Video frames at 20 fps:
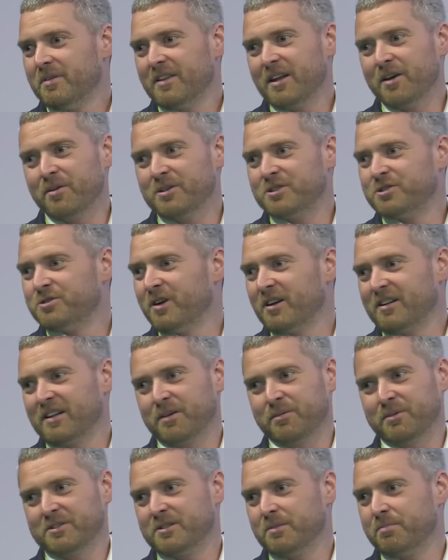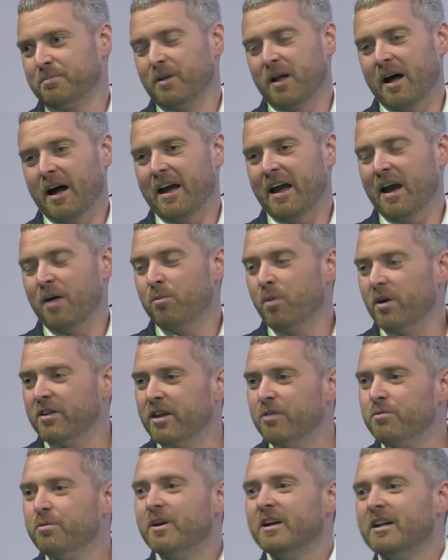They were struggling with supply. And what
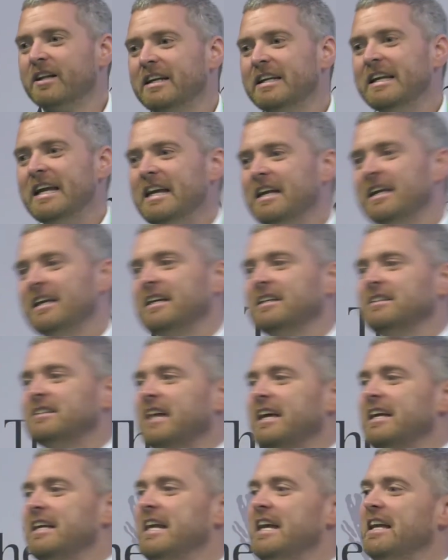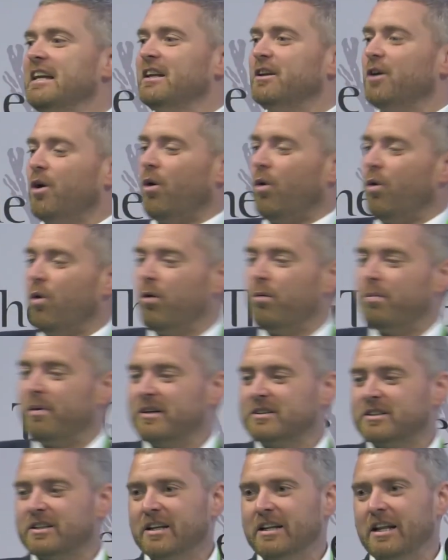they really needed is they needed a whole
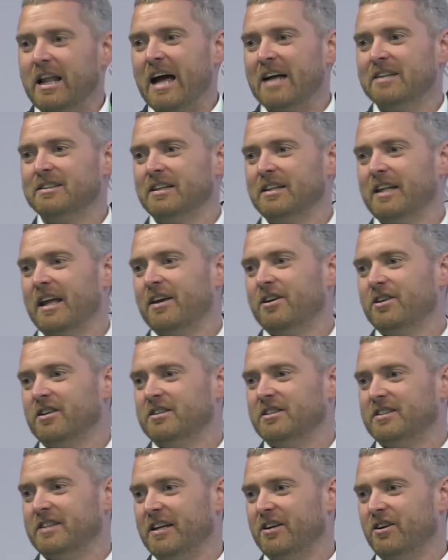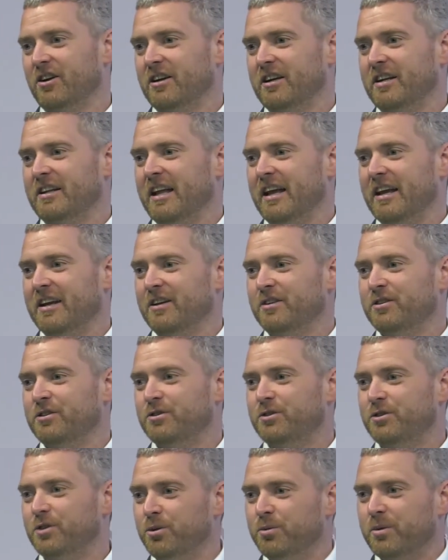bunch of glass that they could sit on and they could
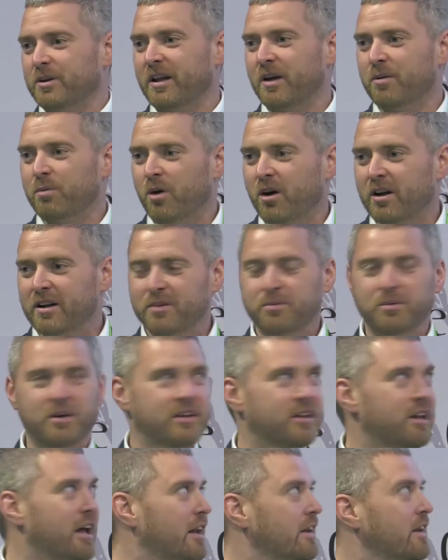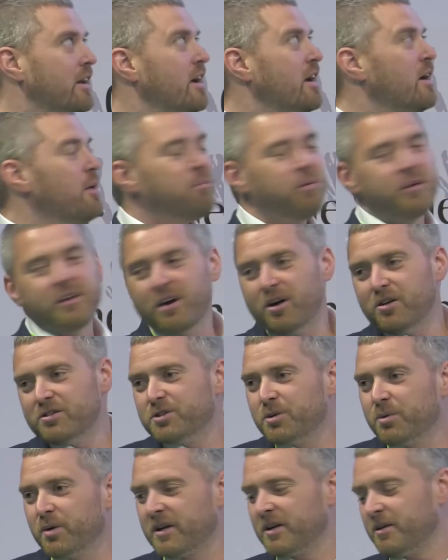do what they wanted with it. But they
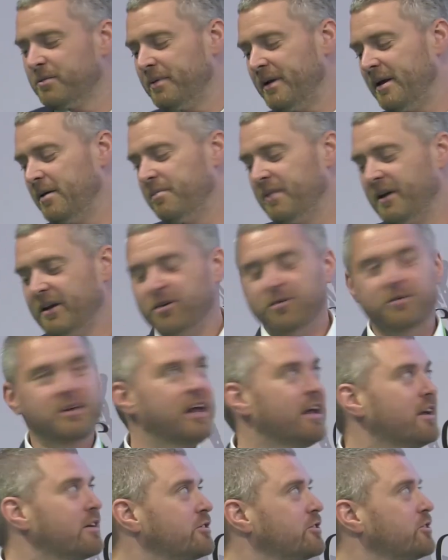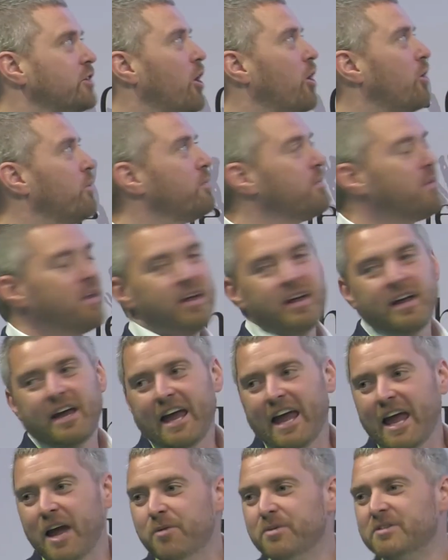also wanted to be a bit unique. So
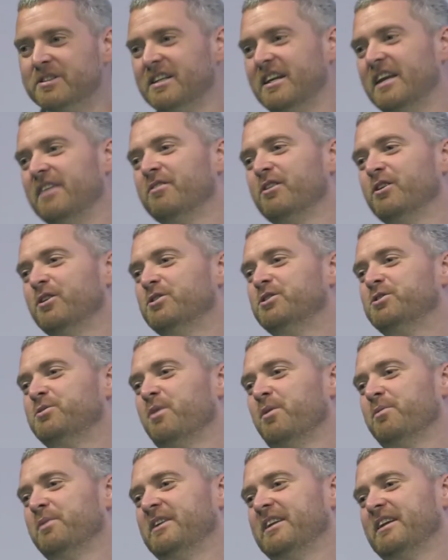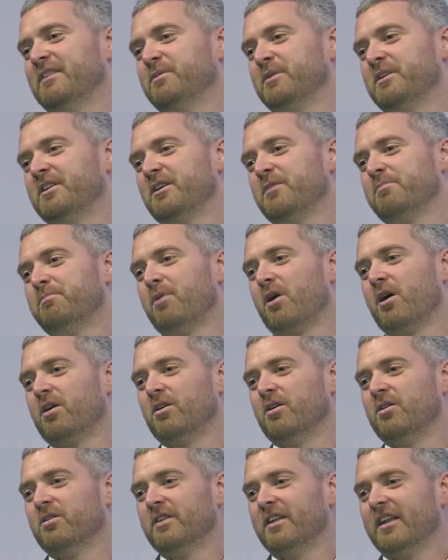it was an evolution what we did with their
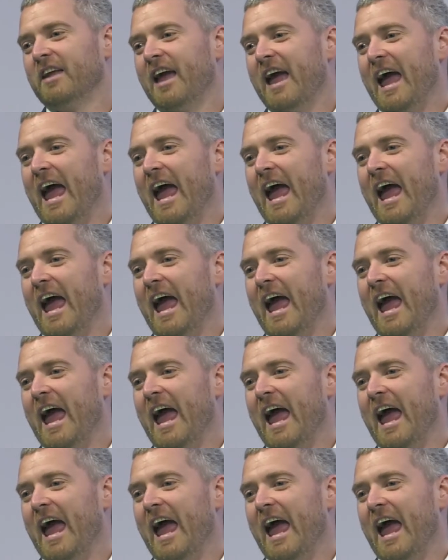bottle.